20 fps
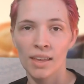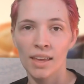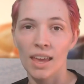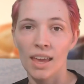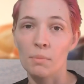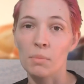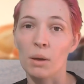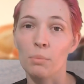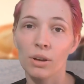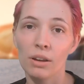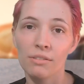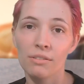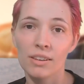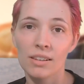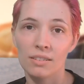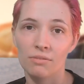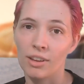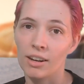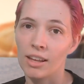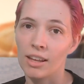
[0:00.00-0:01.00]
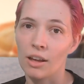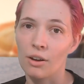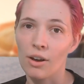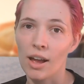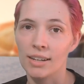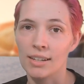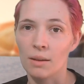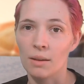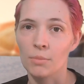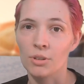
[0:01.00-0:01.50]
In my previous video,
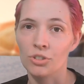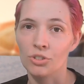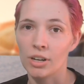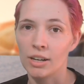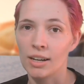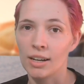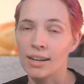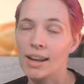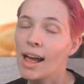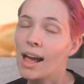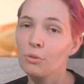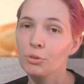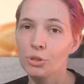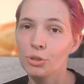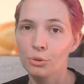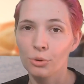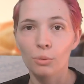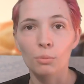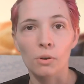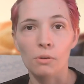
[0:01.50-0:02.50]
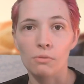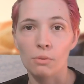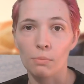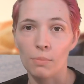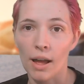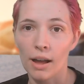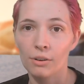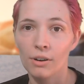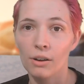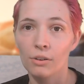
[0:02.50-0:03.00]
I demonstrated how to remove a
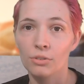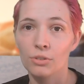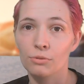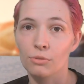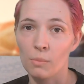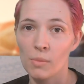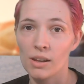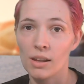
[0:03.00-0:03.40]
background from